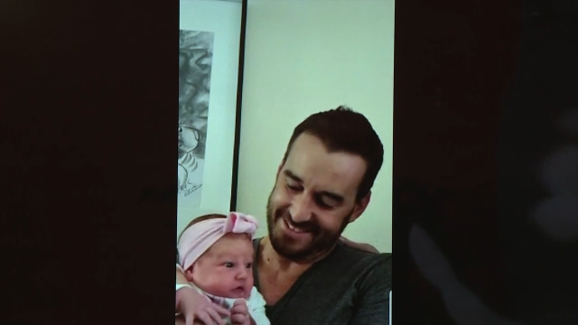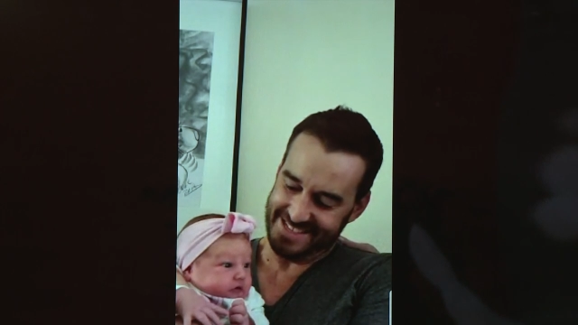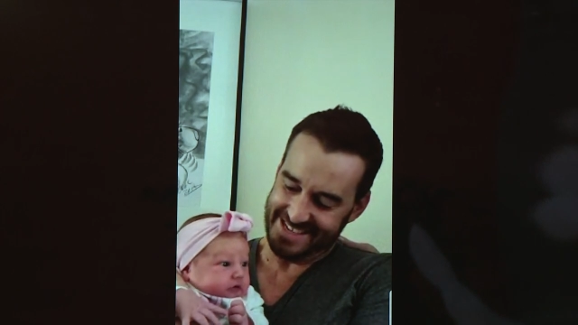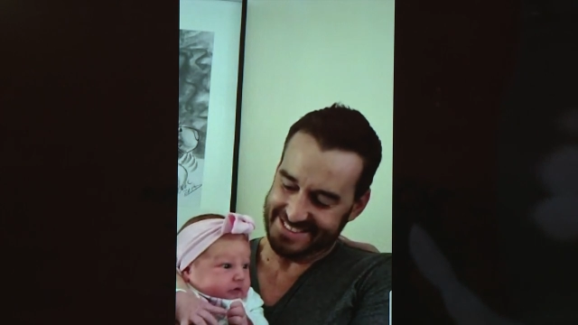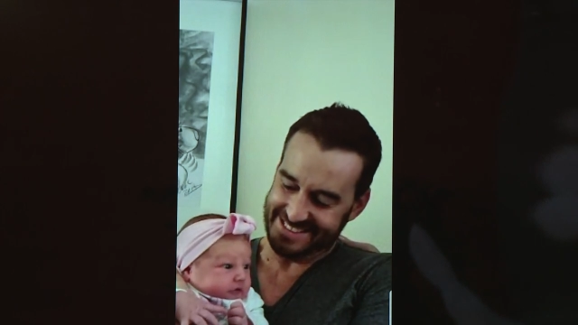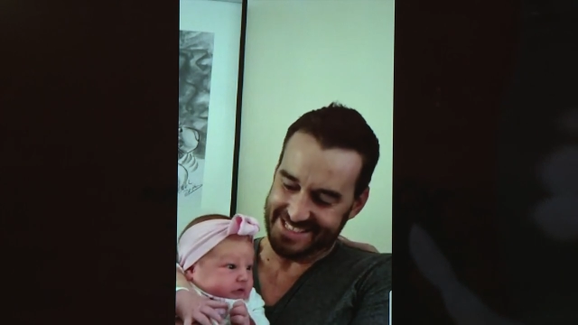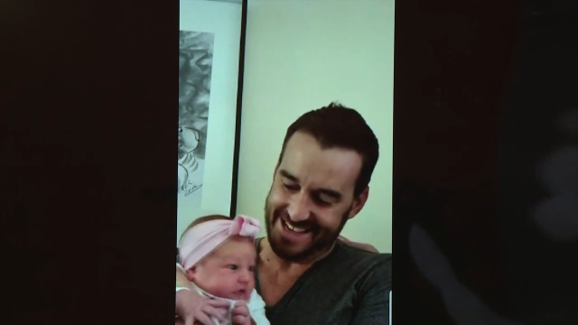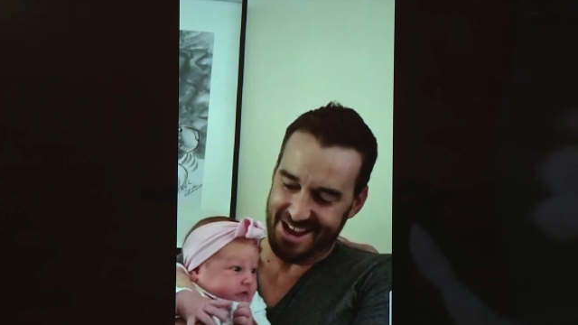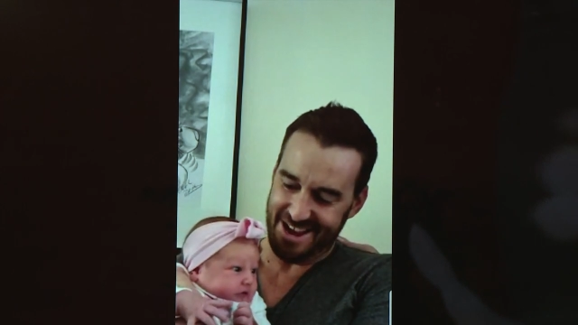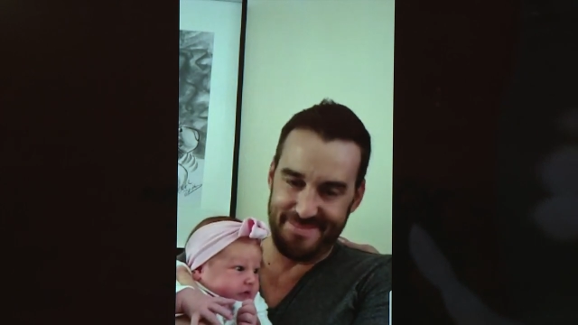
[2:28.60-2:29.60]

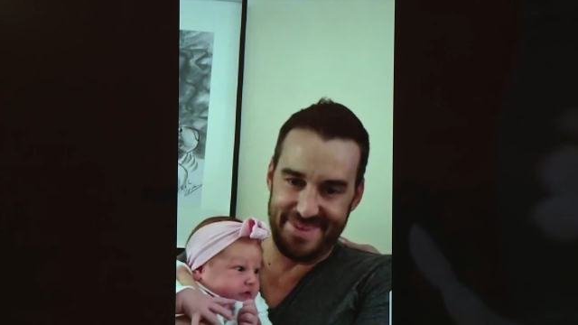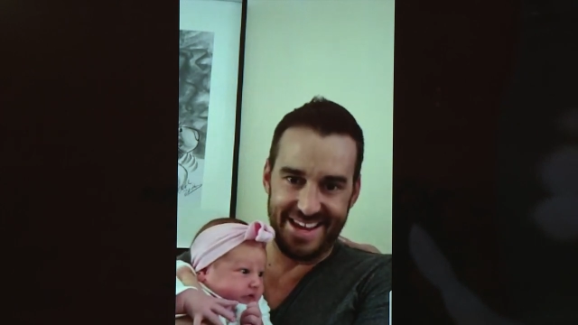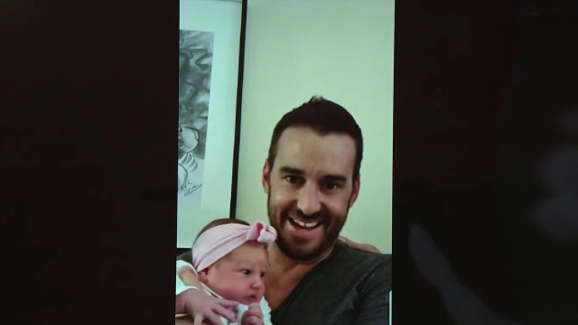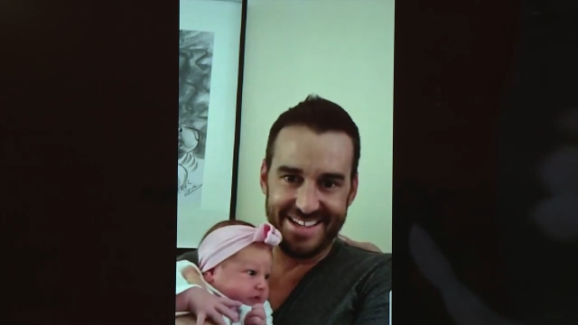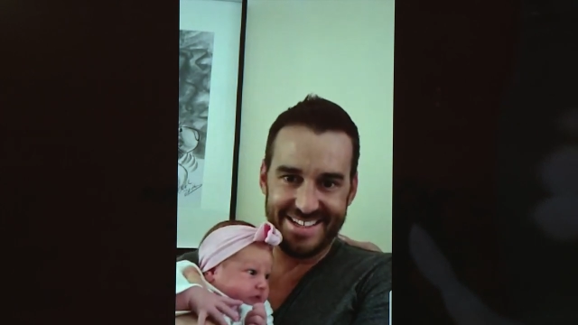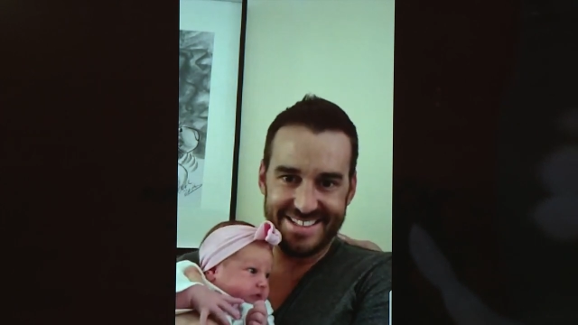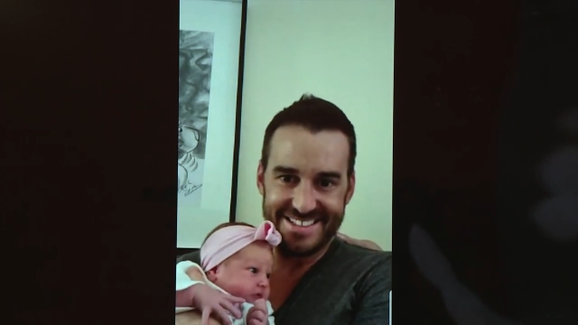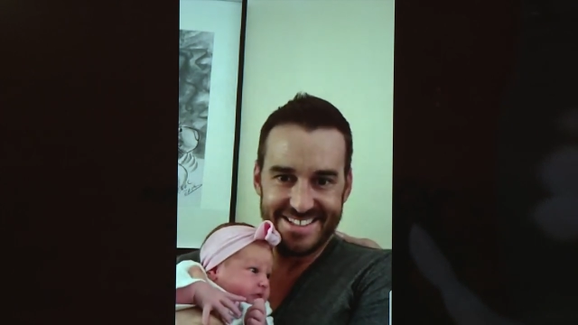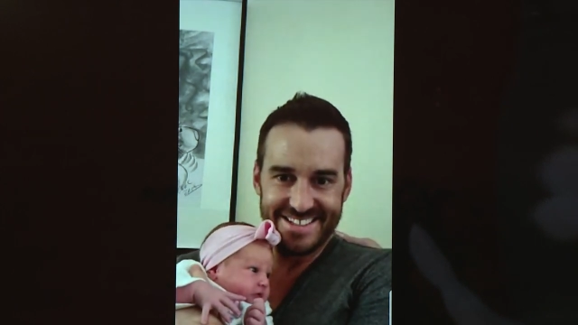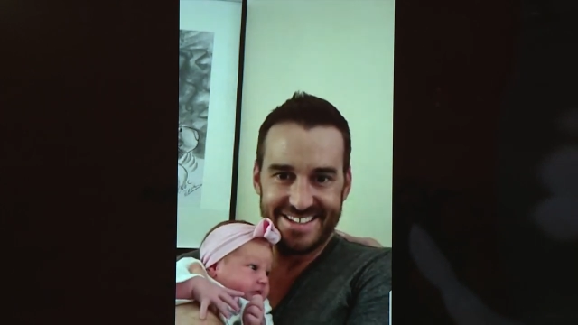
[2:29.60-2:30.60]
Speaker 1: oh my.
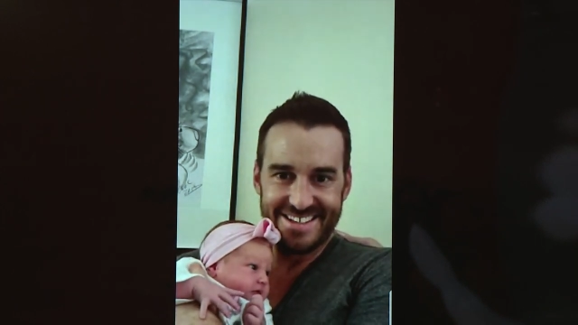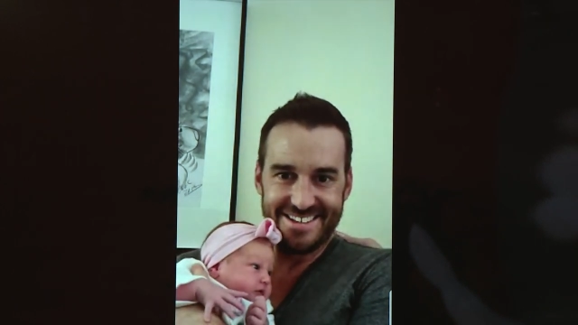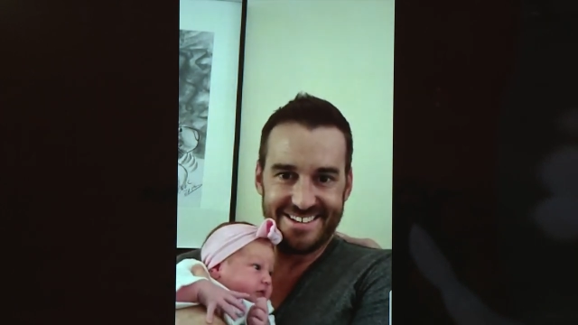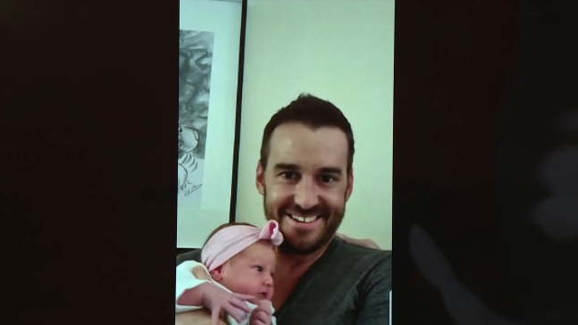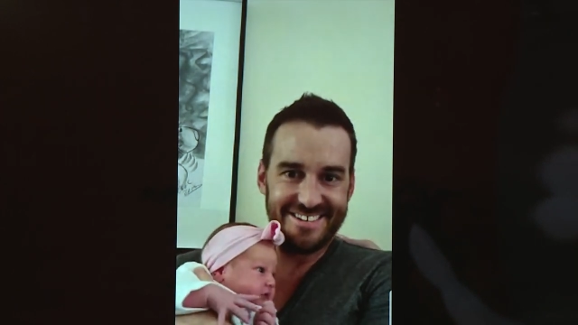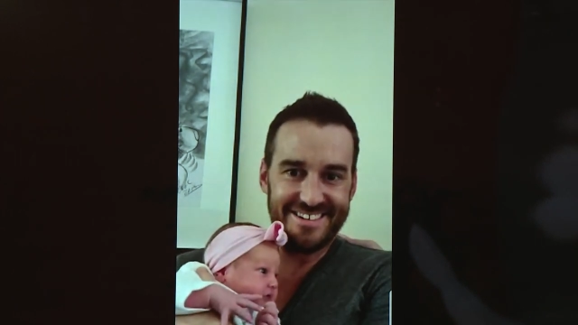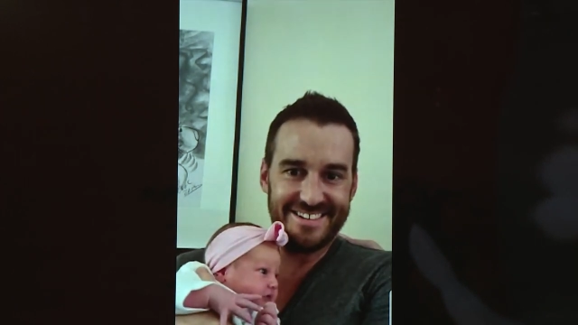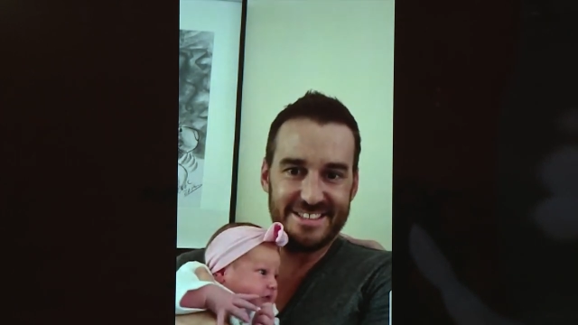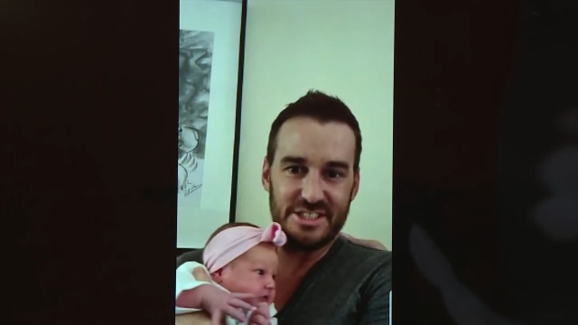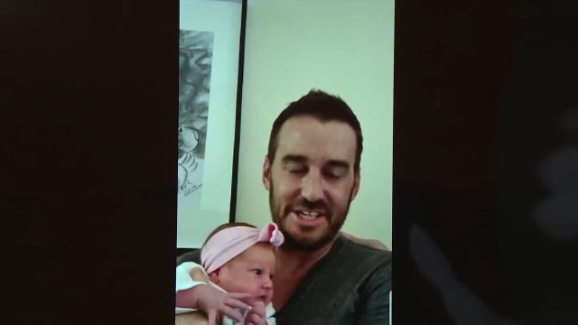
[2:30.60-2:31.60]
Oh,
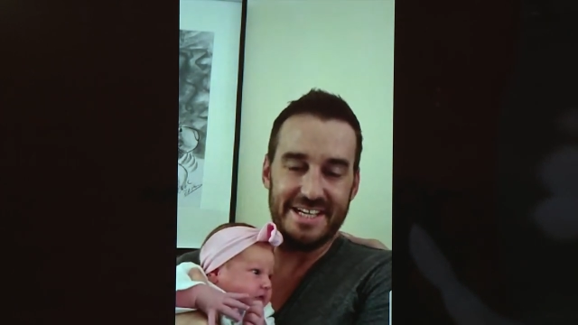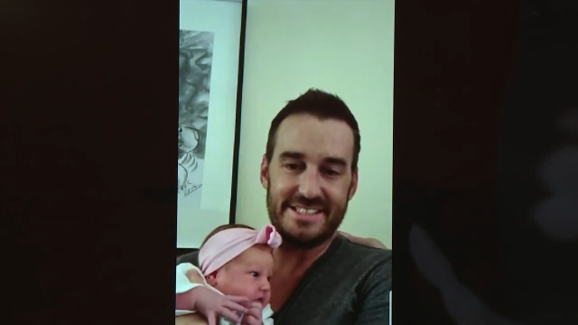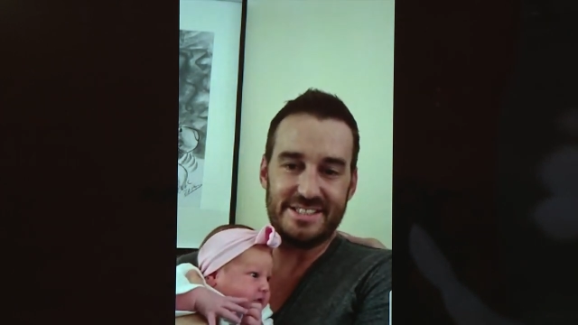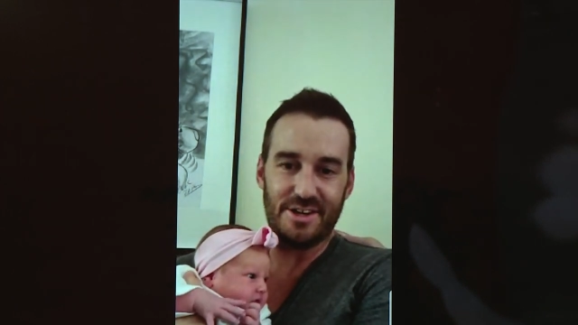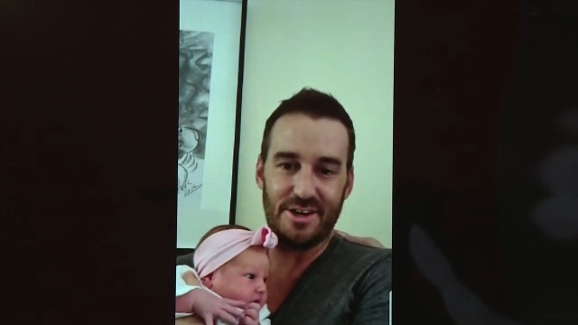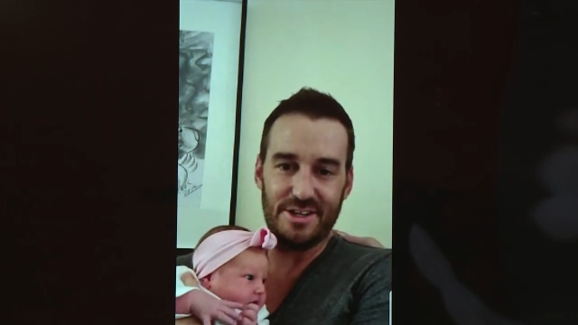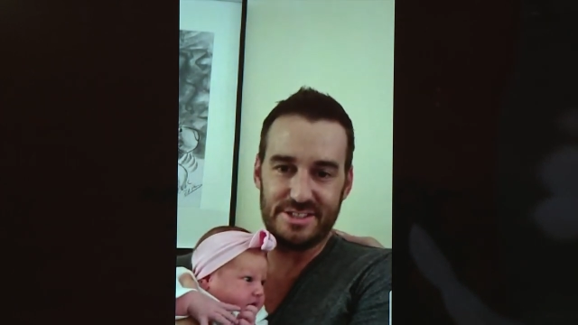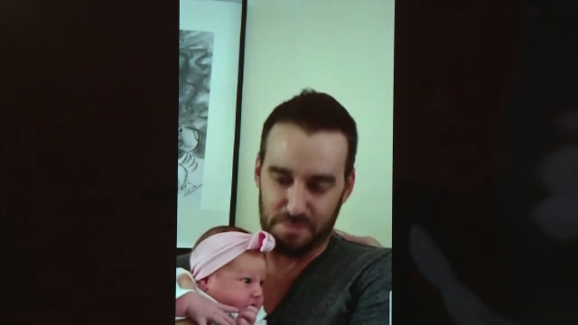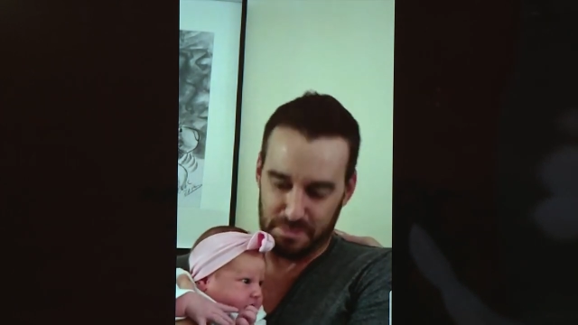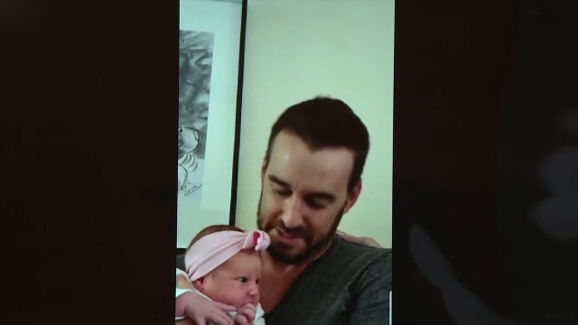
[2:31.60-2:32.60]
she, she is, is, so
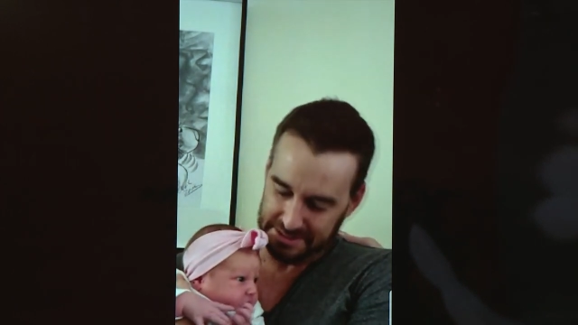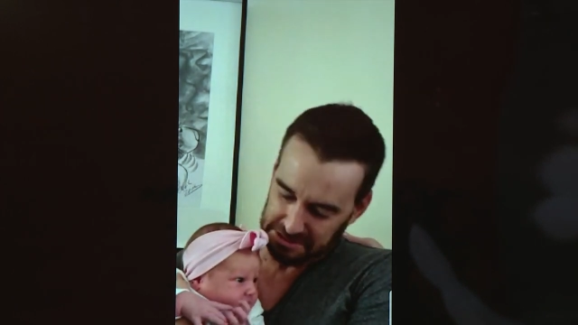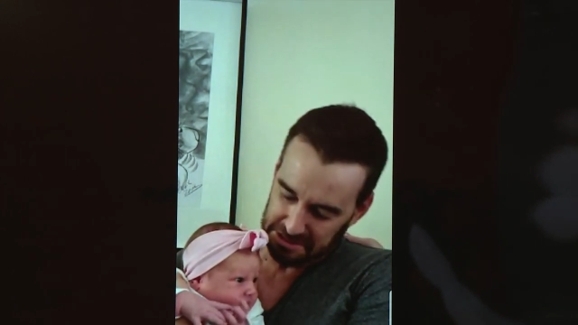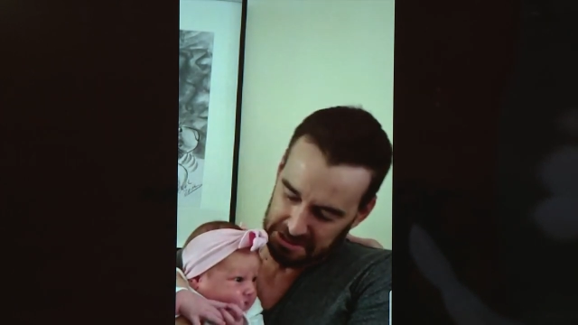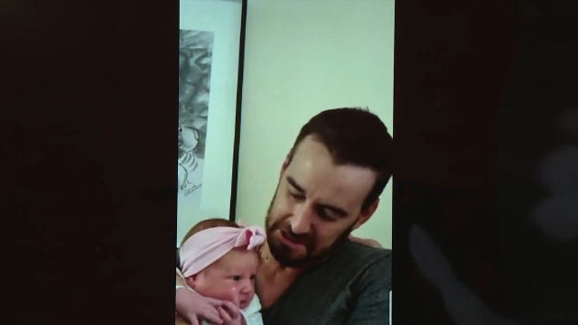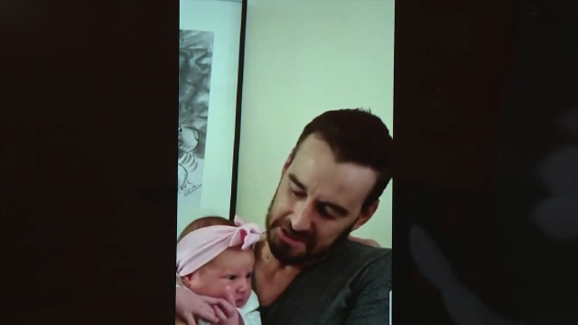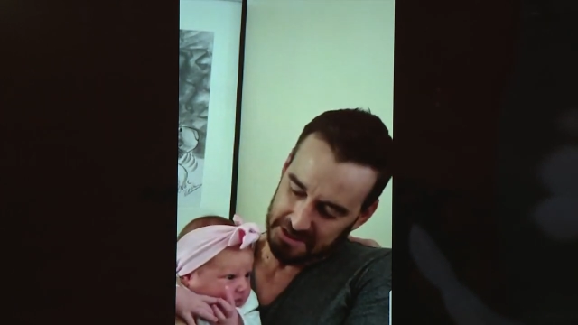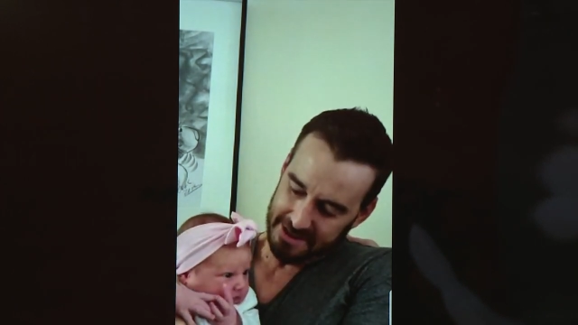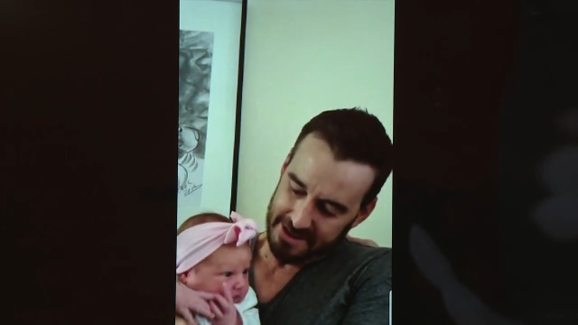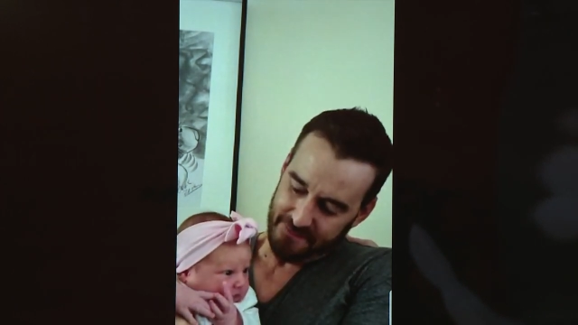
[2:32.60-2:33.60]
sweet. She